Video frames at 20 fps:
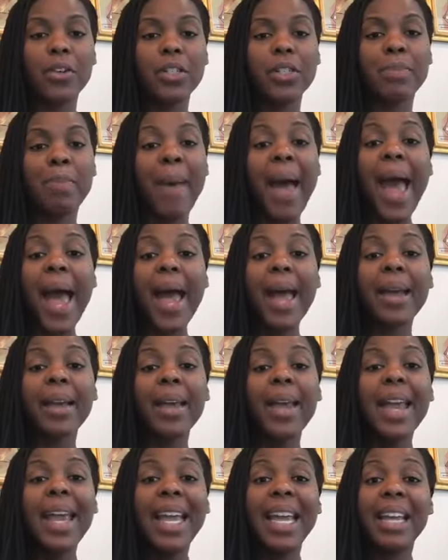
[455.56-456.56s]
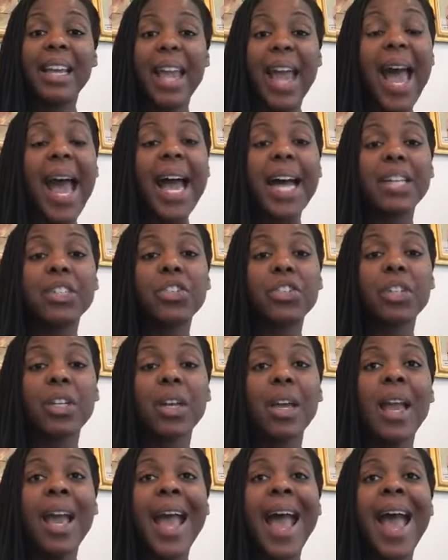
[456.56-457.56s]
back in cash.
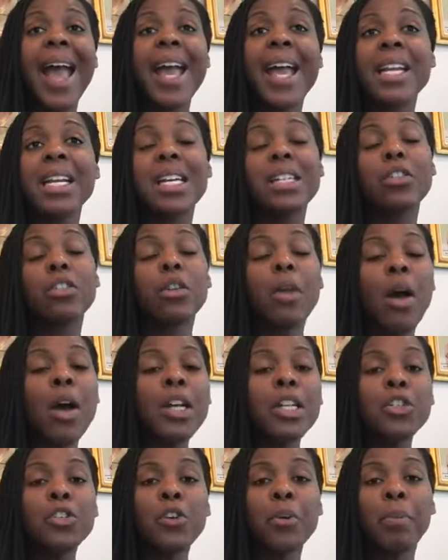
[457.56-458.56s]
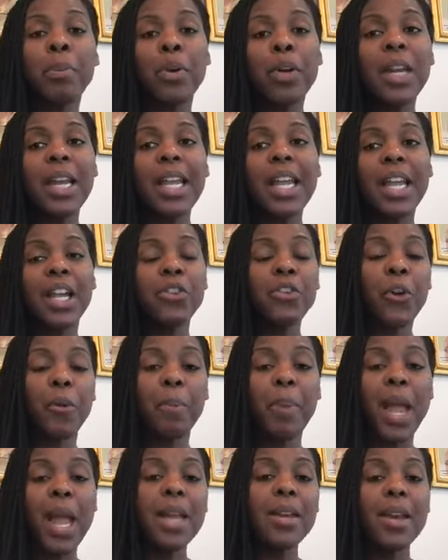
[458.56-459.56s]
And as long as you're putting in
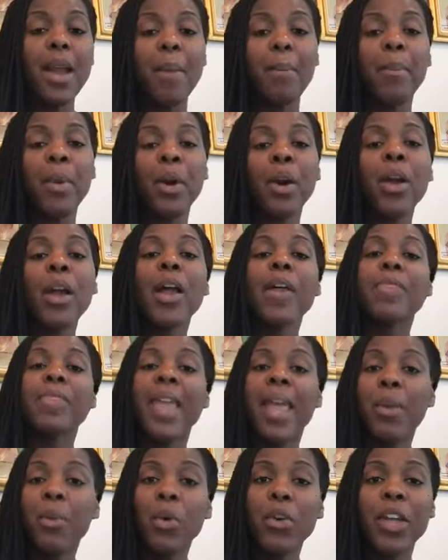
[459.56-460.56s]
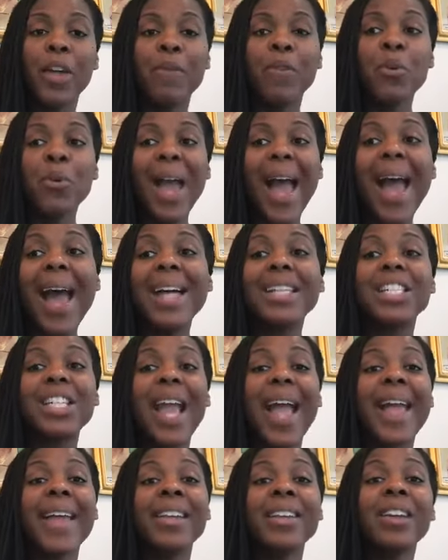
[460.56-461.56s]
your PIN number, they will give you cash.
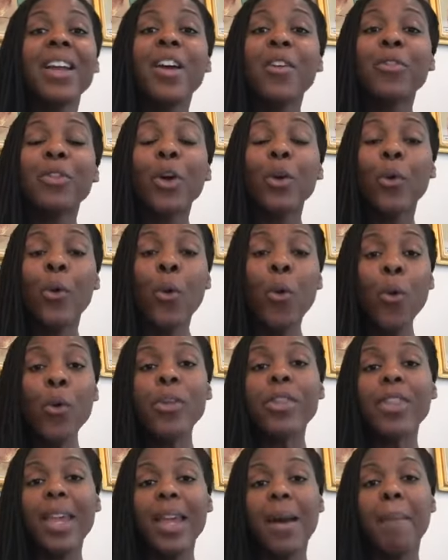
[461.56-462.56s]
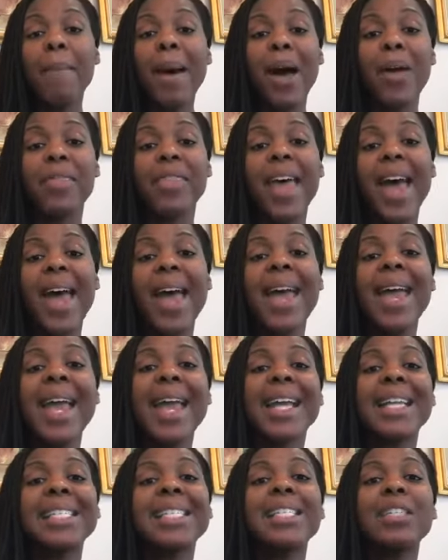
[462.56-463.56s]
And the cool thing about that
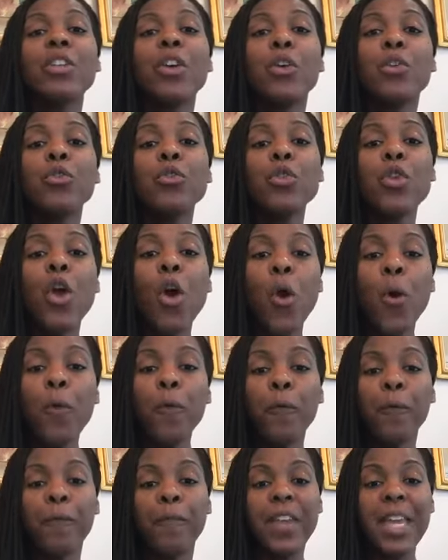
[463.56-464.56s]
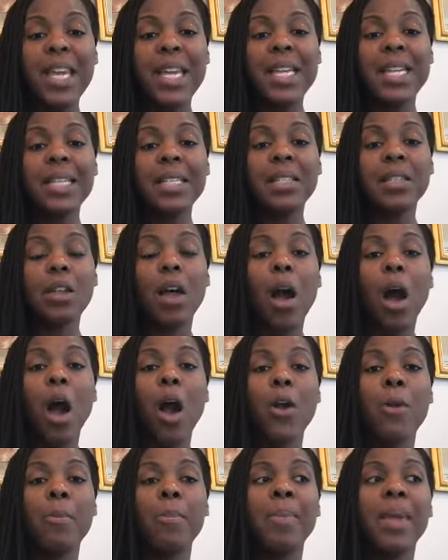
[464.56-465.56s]
is no fees
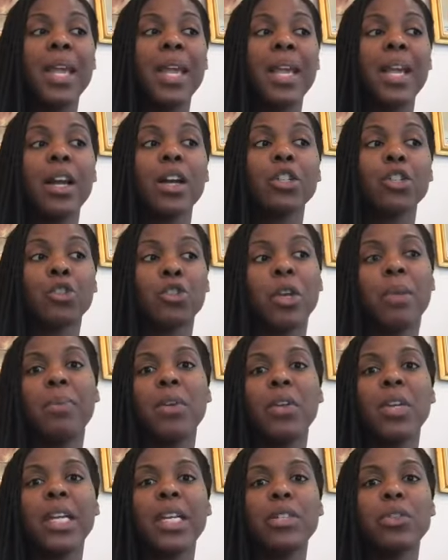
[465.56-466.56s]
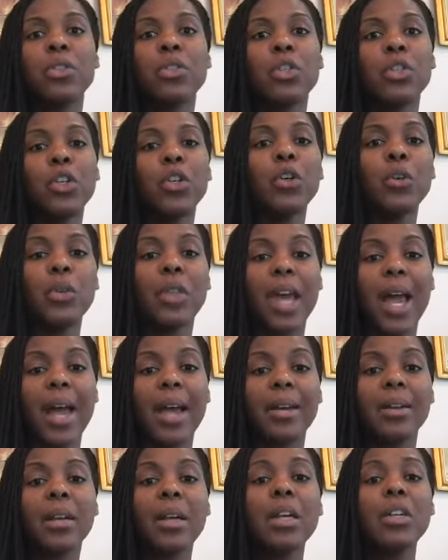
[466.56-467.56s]
are being attributed to
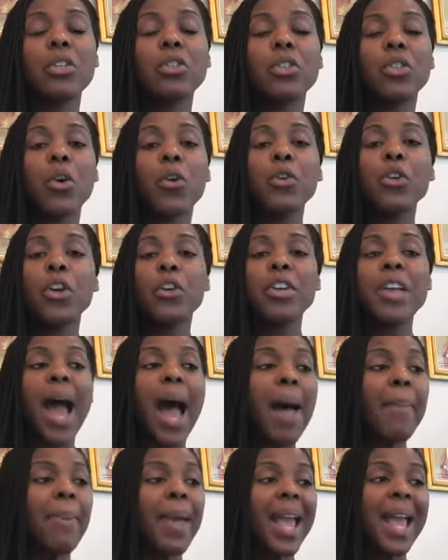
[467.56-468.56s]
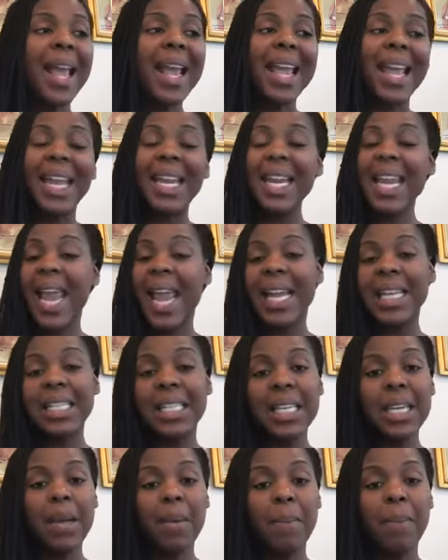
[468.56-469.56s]
that. So you're not paying any
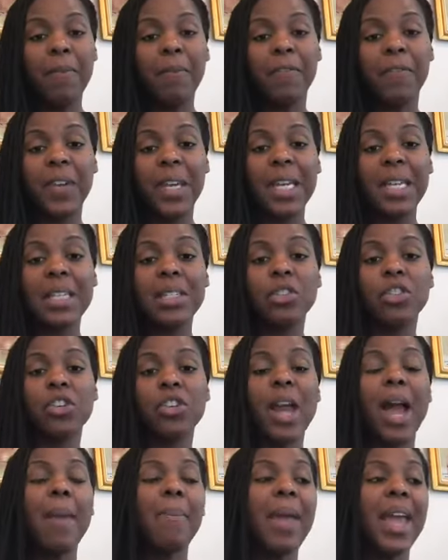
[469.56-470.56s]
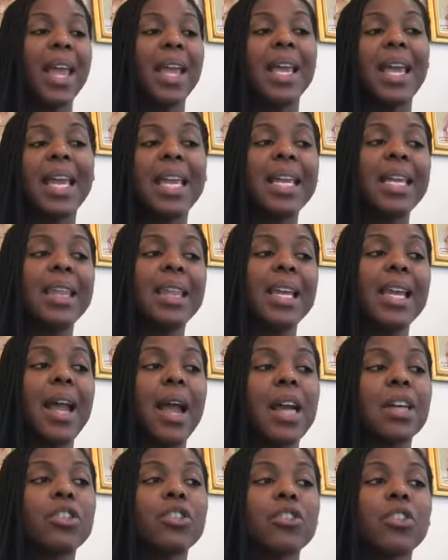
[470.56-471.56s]
ATM fees. You're not paying anything
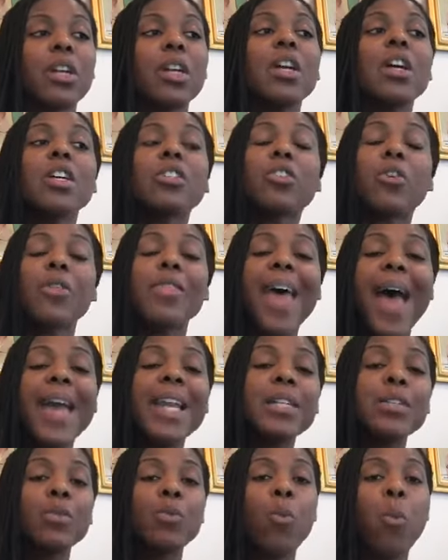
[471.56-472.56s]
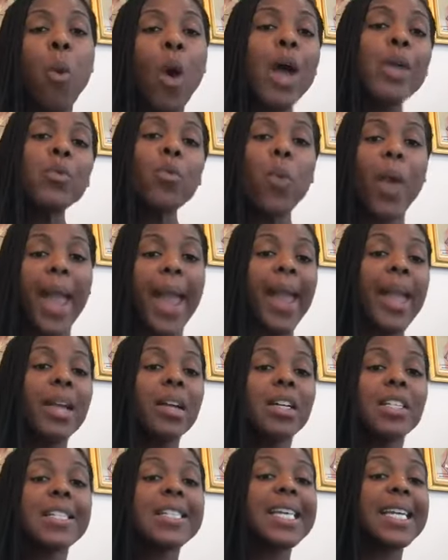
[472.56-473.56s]
extra. So that is one way
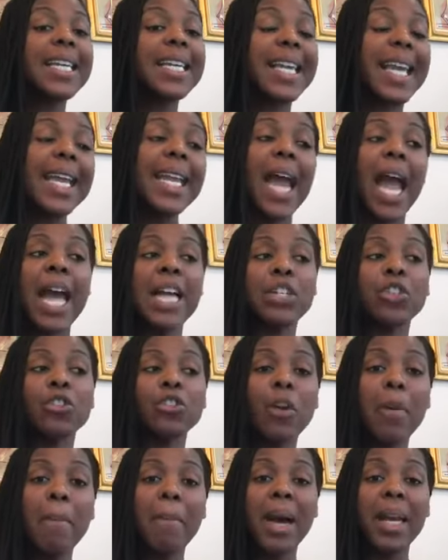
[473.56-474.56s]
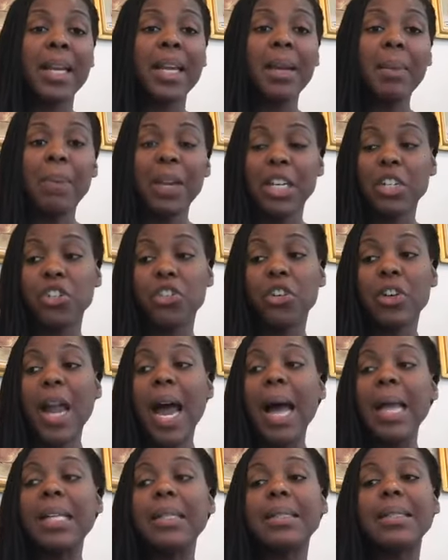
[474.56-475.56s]
to get extra money, because you're
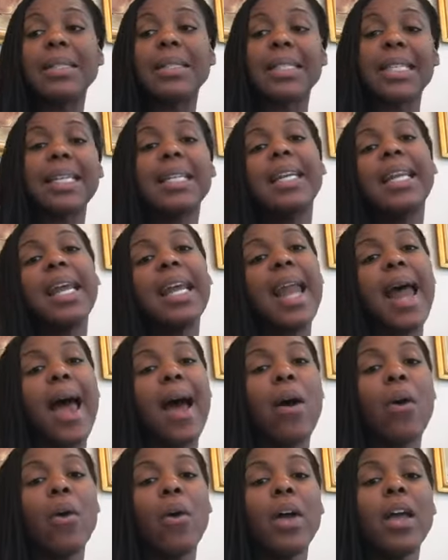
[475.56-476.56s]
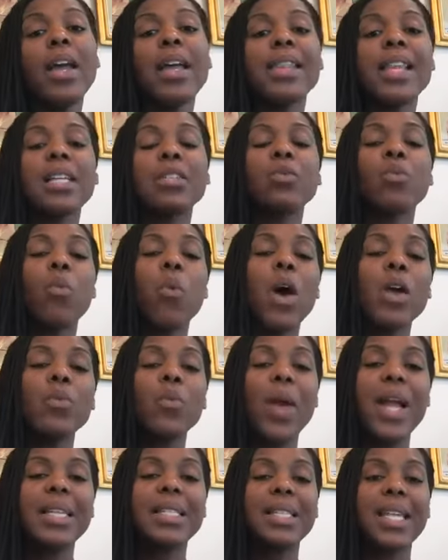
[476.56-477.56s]
not sending it out. That's one
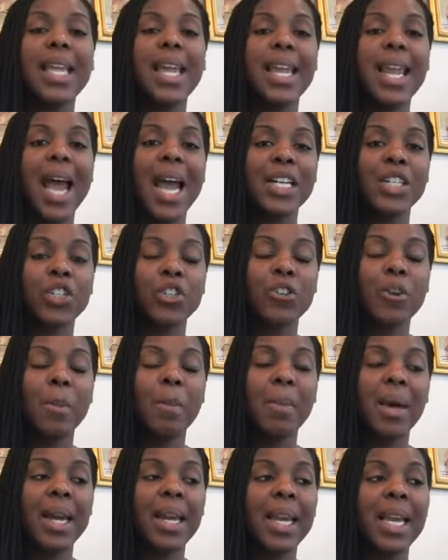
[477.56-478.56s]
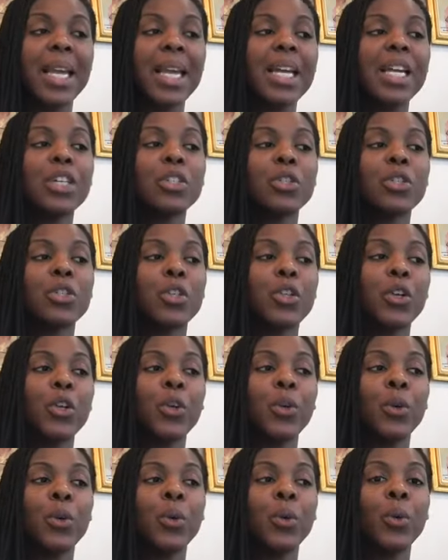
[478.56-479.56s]
way to get extra money
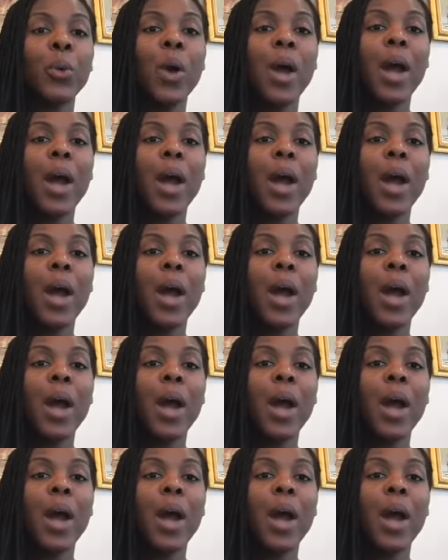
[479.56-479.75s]
to